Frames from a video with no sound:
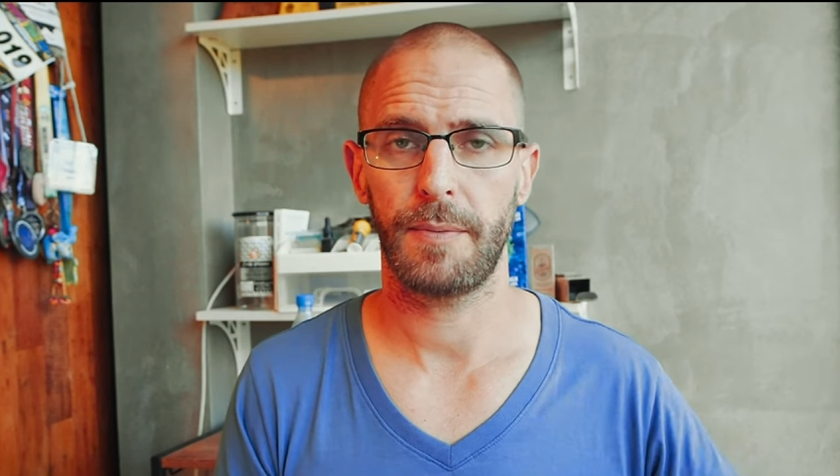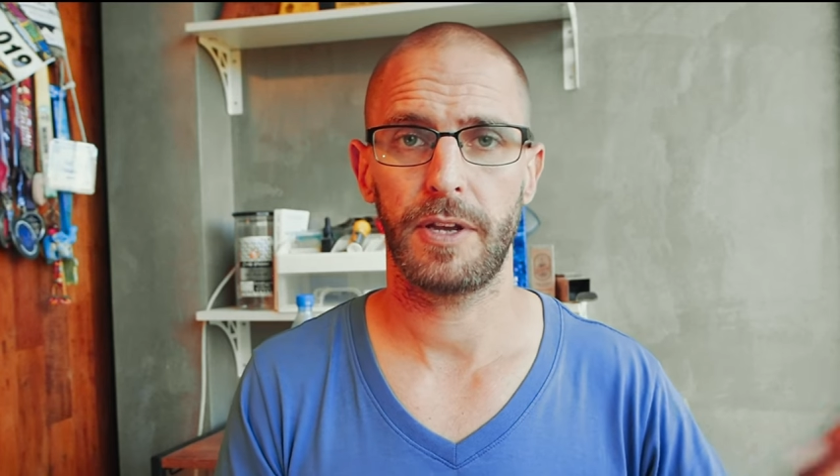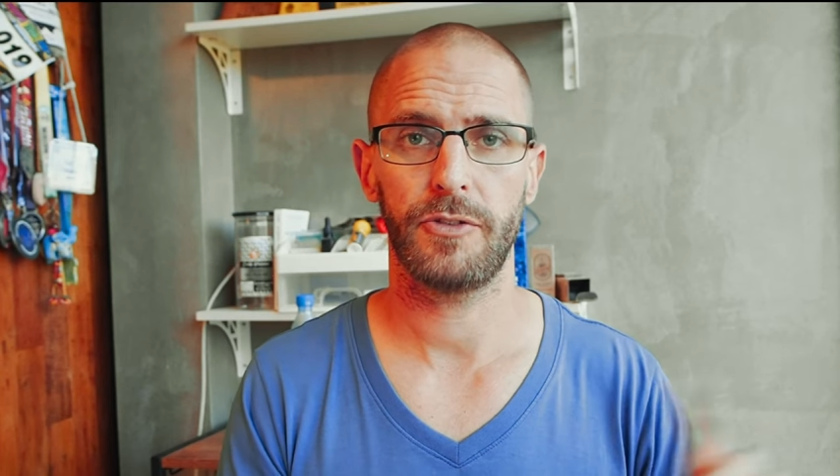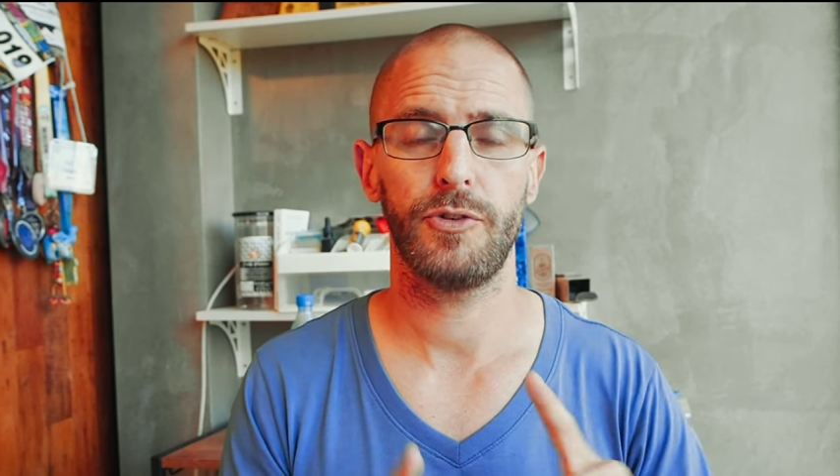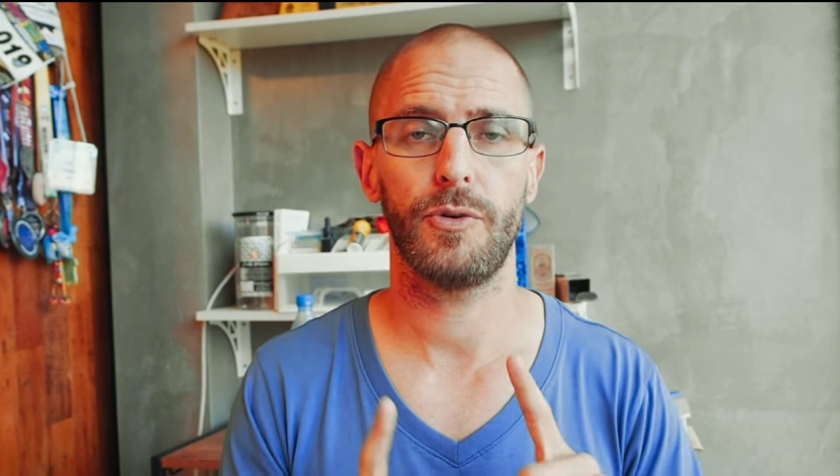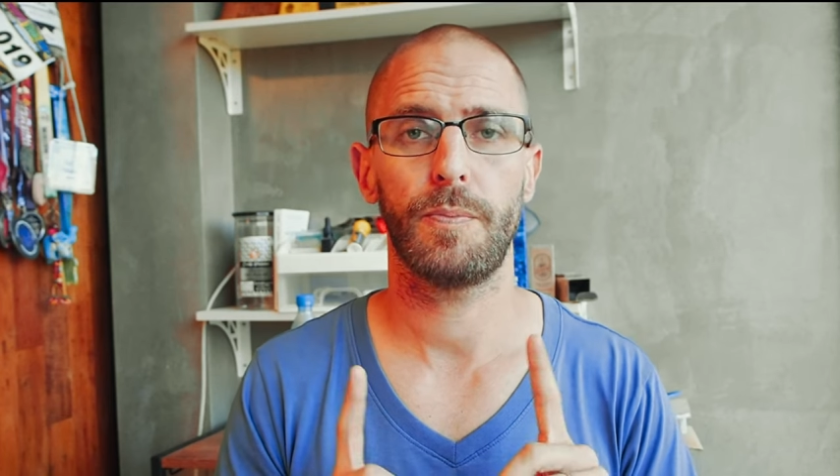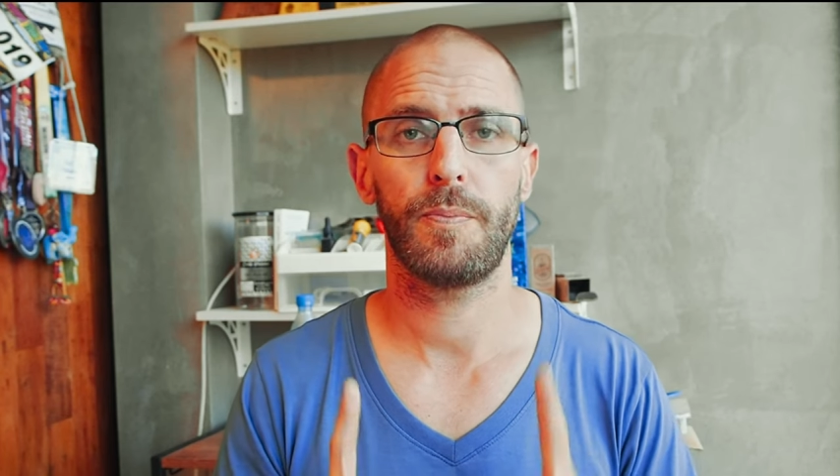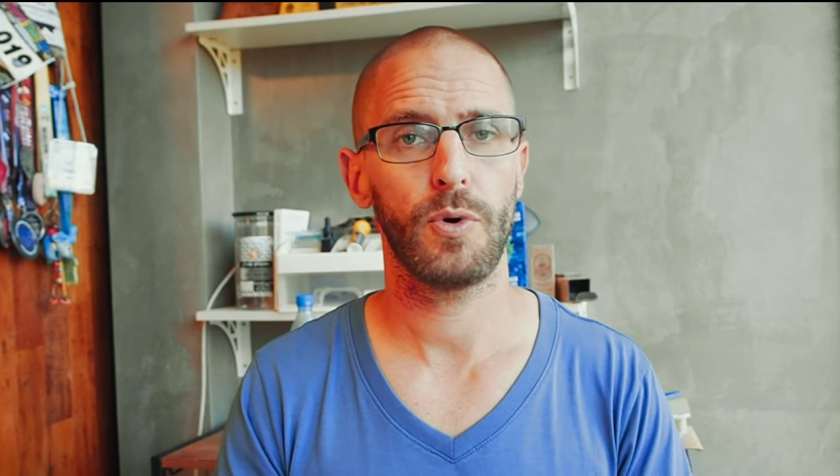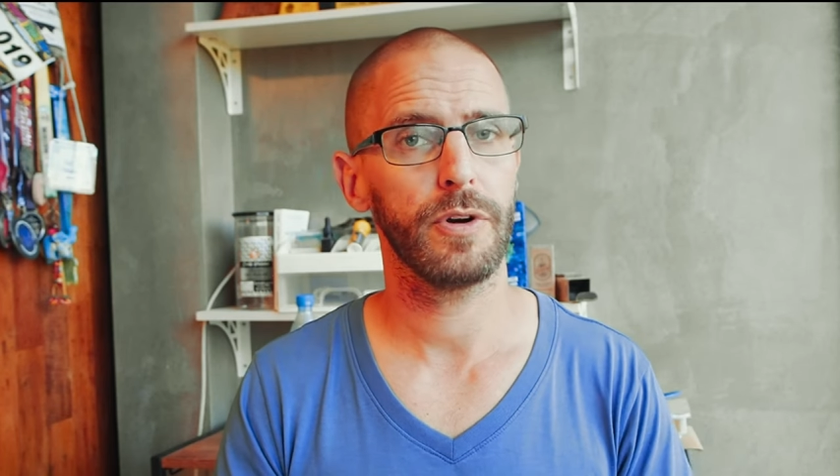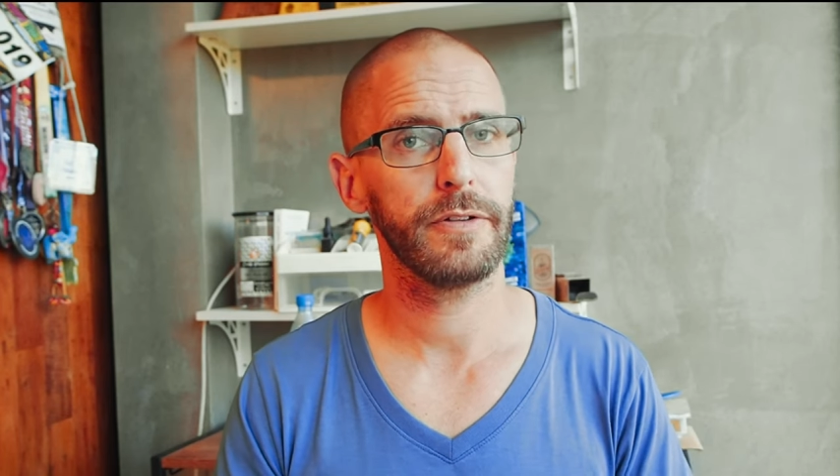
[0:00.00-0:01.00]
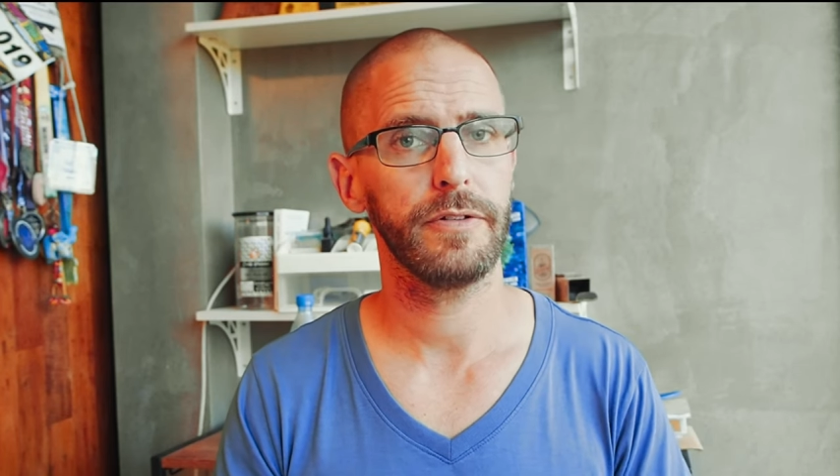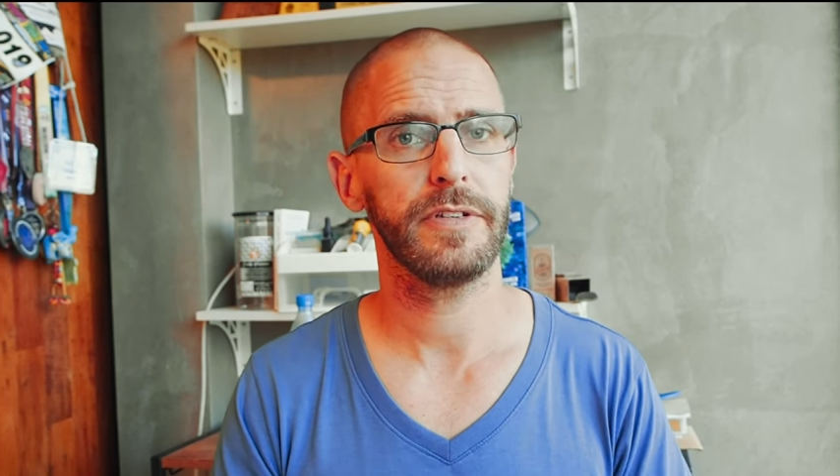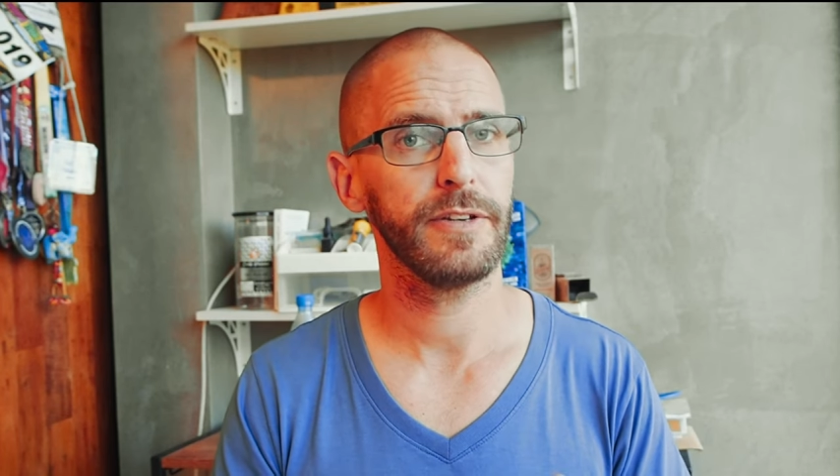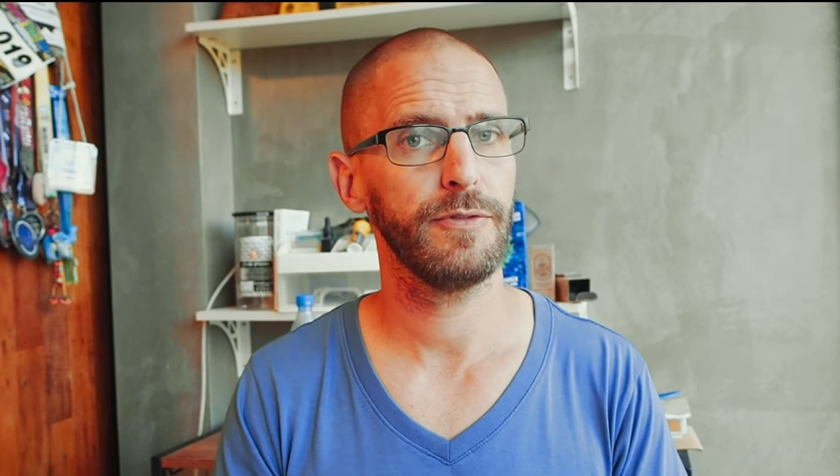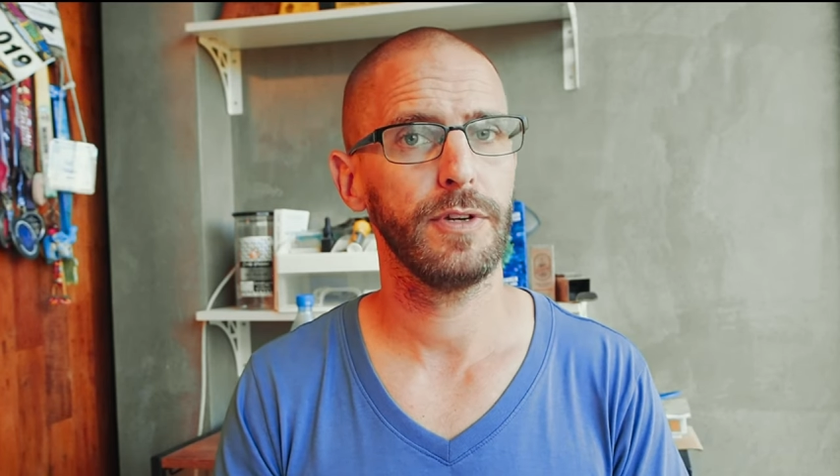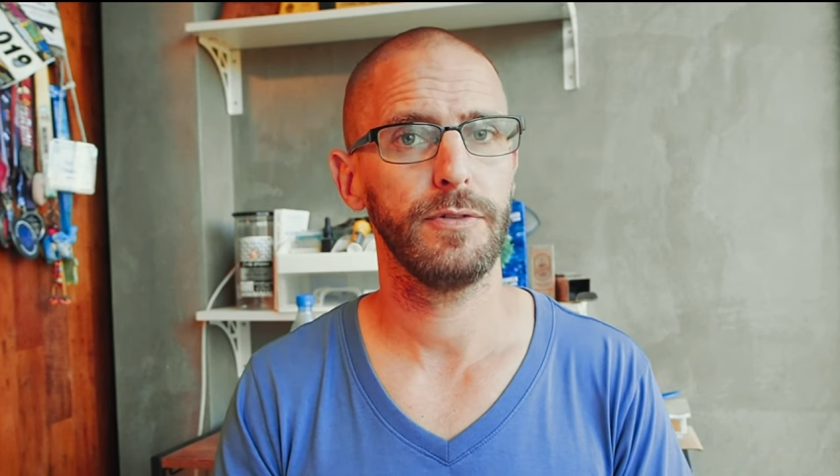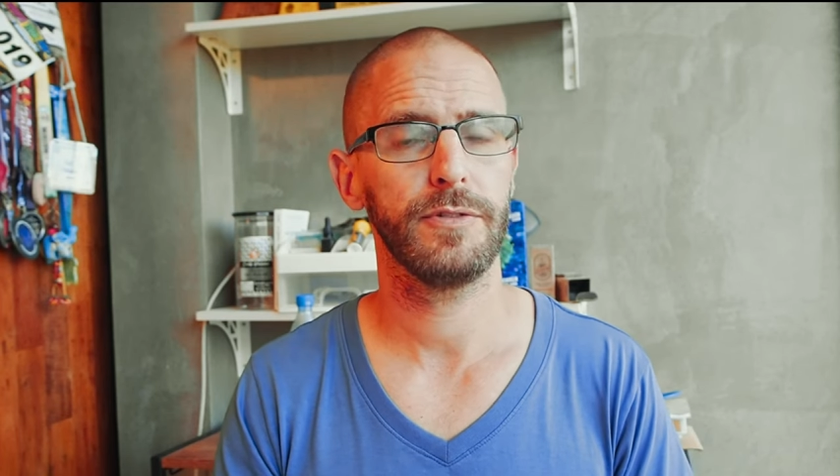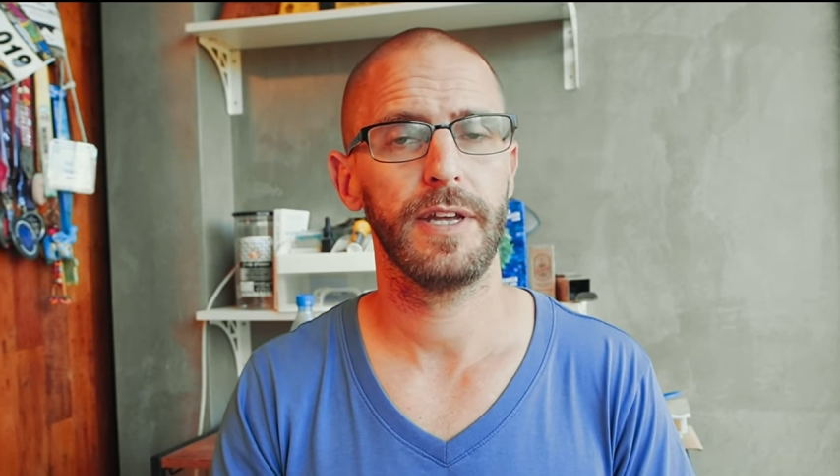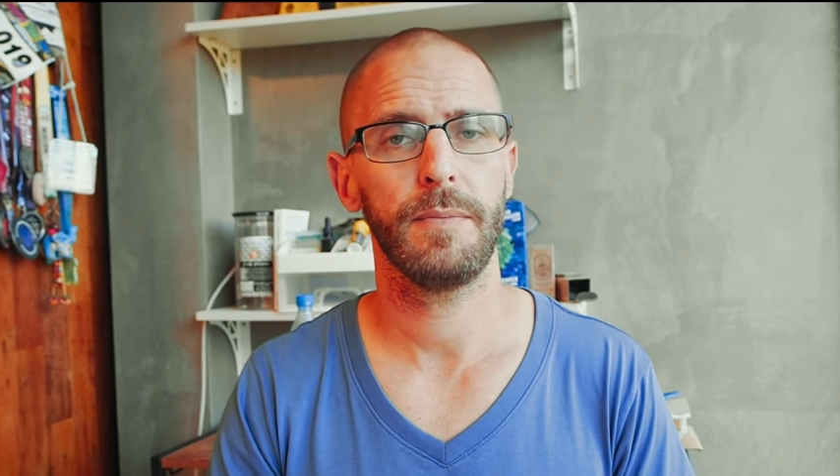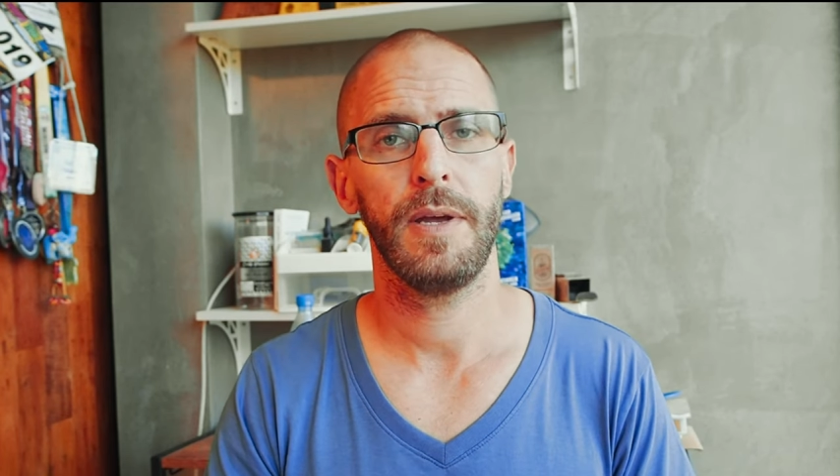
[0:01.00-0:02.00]
because your porters, if you
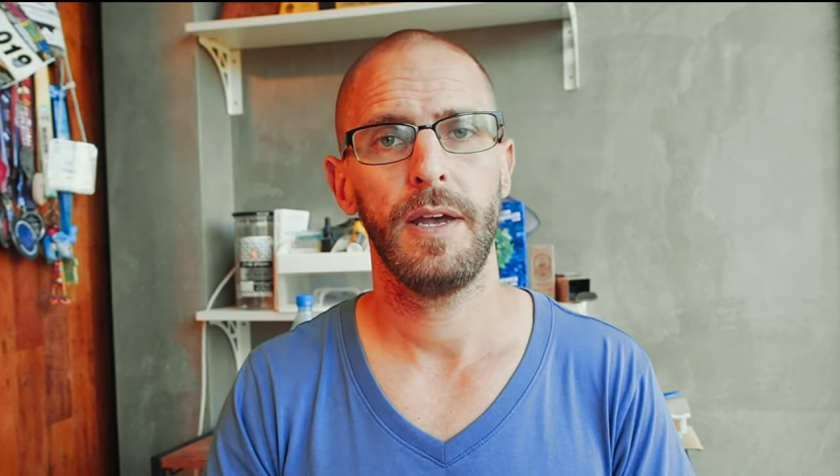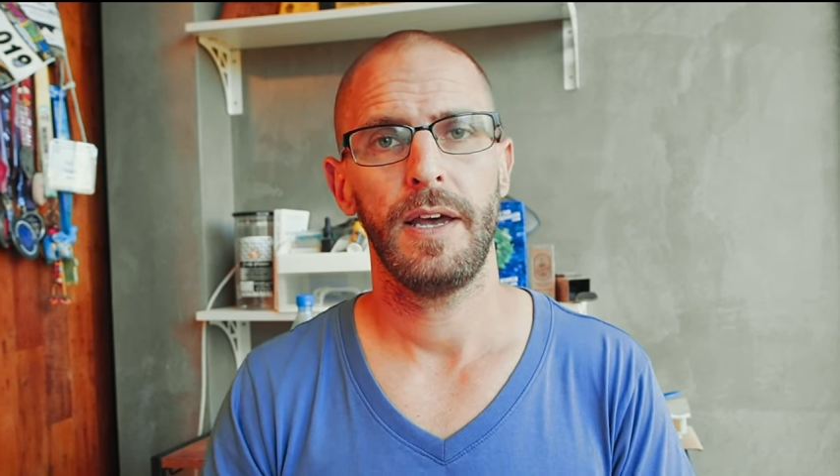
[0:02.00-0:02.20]
use them,